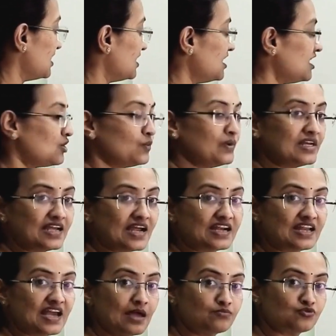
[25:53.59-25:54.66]
it will
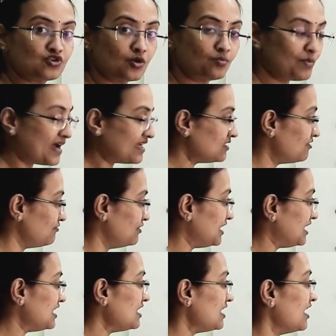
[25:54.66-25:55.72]
get absorbed by the villi,